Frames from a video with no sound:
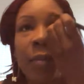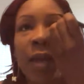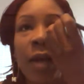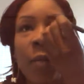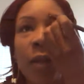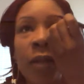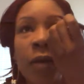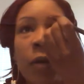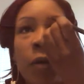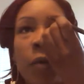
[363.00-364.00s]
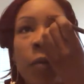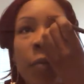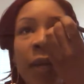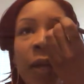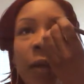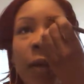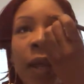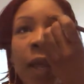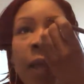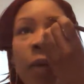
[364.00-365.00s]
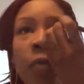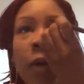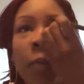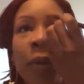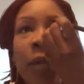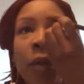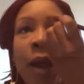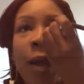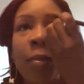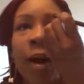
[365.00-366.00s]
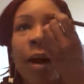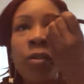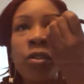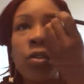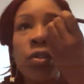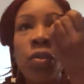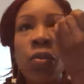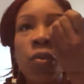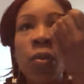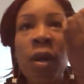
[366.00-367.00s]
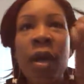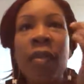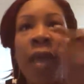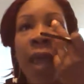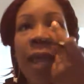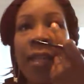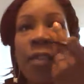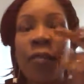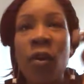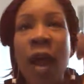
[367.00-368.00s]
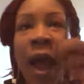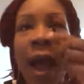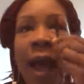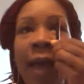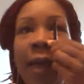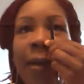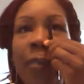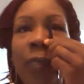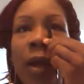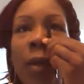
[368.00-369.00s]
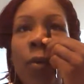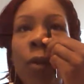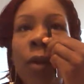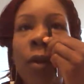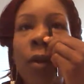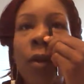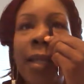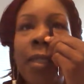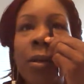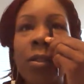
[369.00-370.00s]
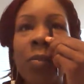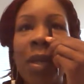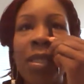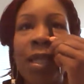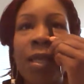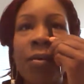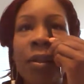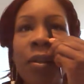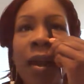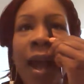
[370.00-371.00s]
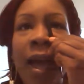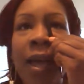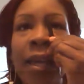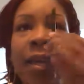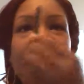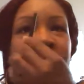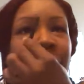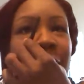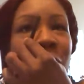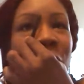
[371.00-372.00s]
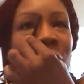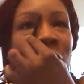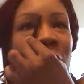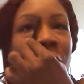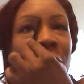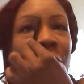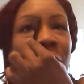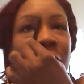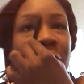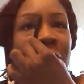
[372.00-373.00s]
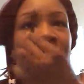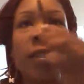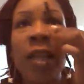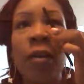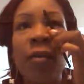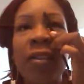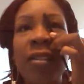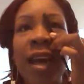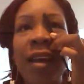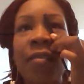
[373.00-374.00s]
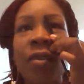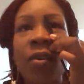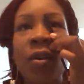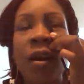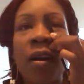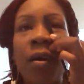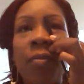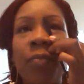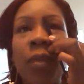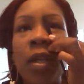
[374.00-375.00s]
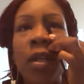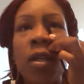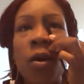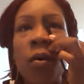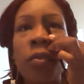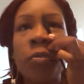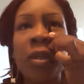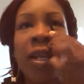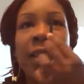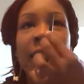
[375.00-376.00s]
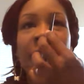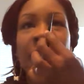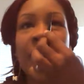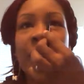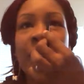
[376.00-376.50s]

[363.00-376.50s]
Make them a little bigger. And you want to bring your eyebrows to the edge of your eye, or where your eye starts, basically. Your eye, and then where your nose, it's like on the side of your nose, but at the